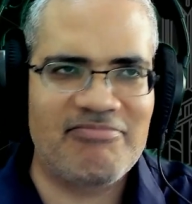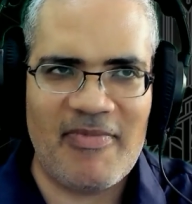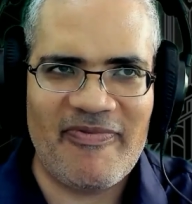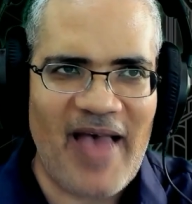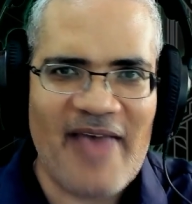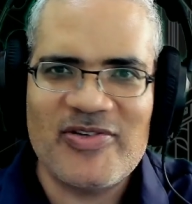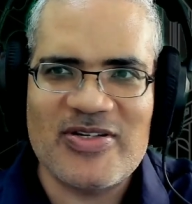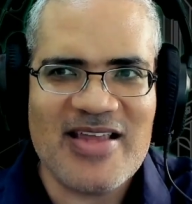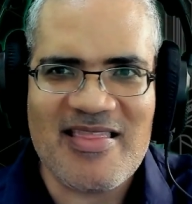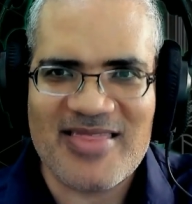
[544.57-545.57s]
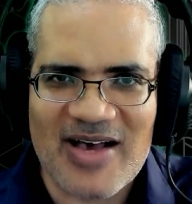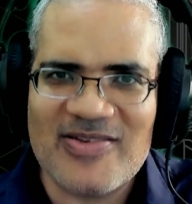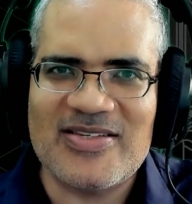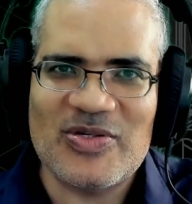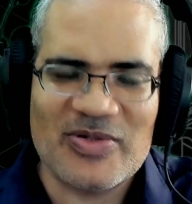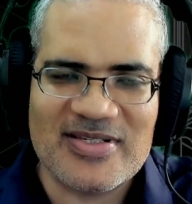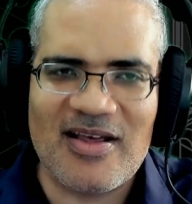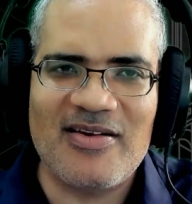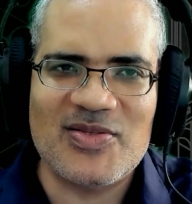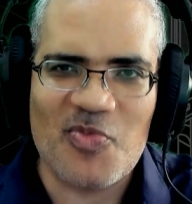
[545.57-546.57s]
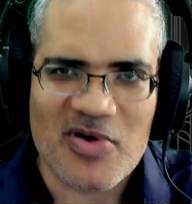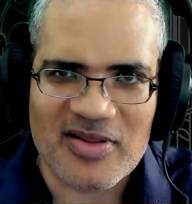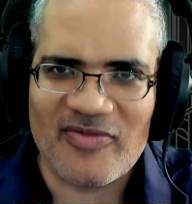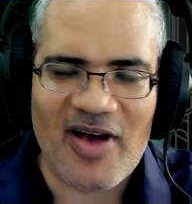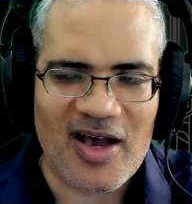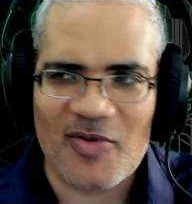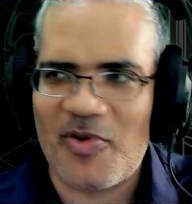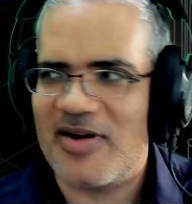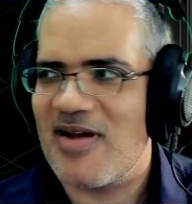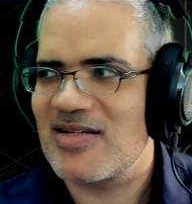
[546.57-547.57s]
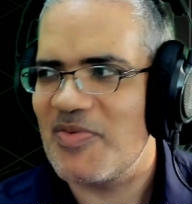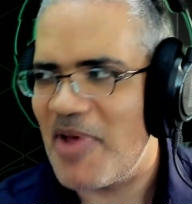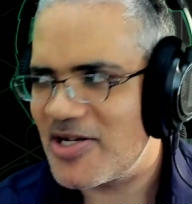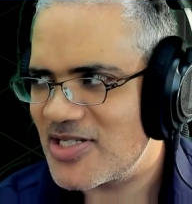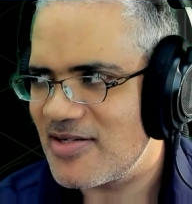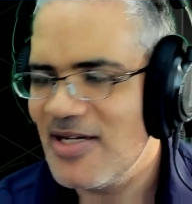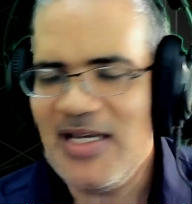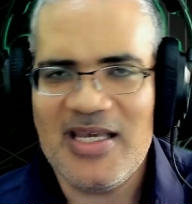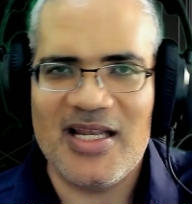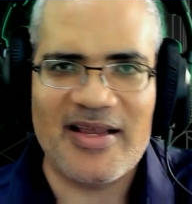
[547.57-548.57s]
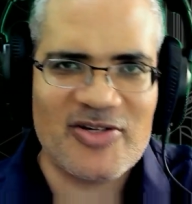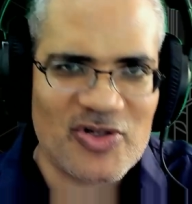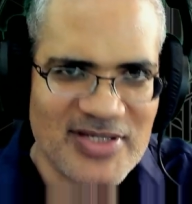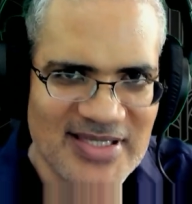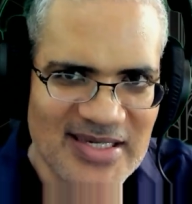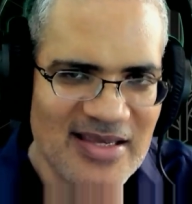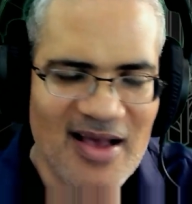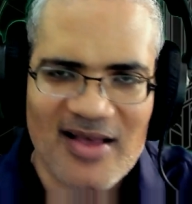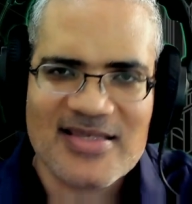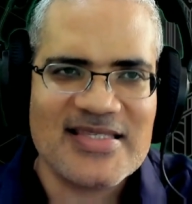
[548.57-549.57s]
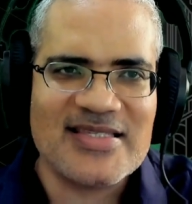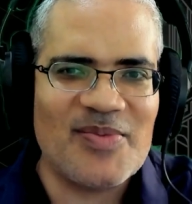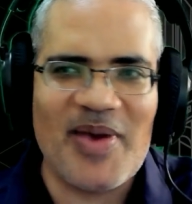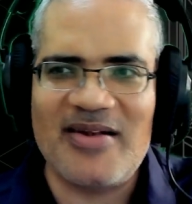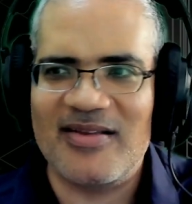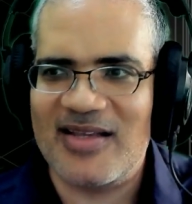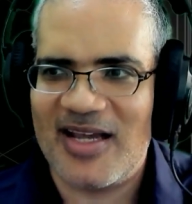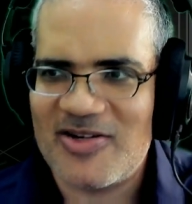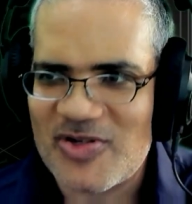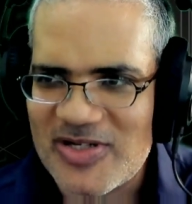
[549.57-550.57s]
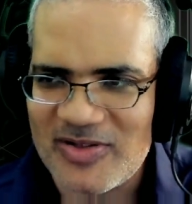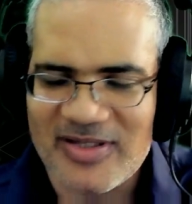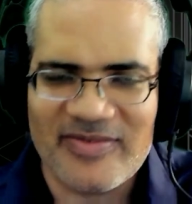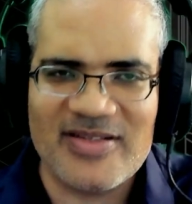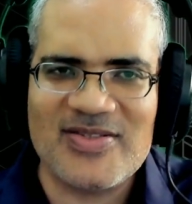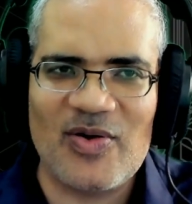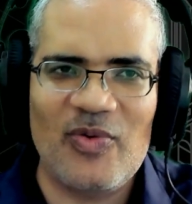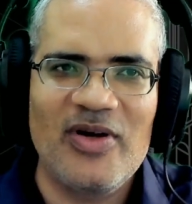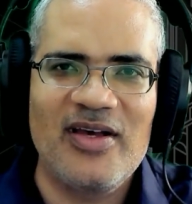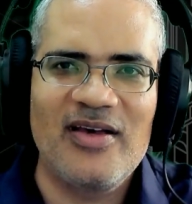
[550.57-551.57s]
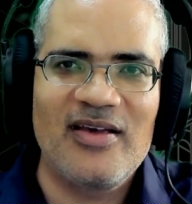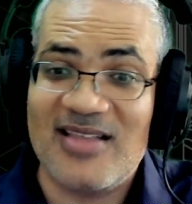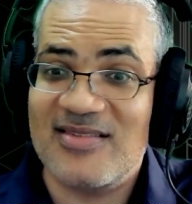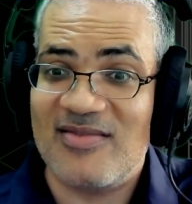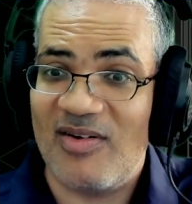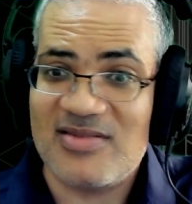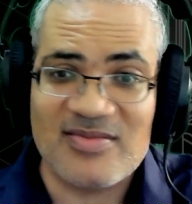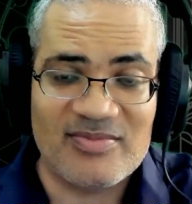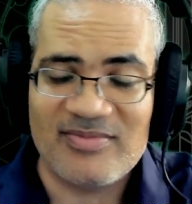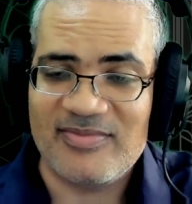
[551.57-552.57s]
5 to 10,000 US dollars worth of hardware, not to mention electricity costs depending on the country you live in. So that's awesome.